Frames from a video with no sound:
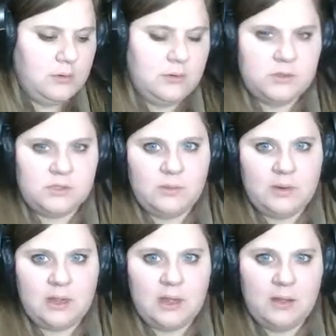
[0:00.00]
so we're
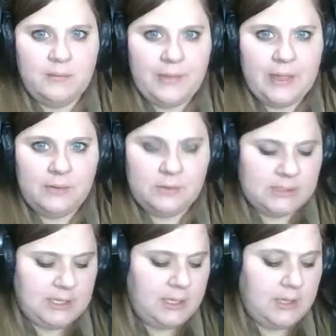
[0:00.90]

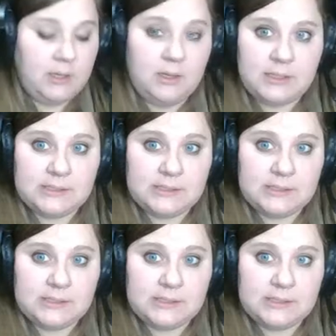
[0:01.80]
compounding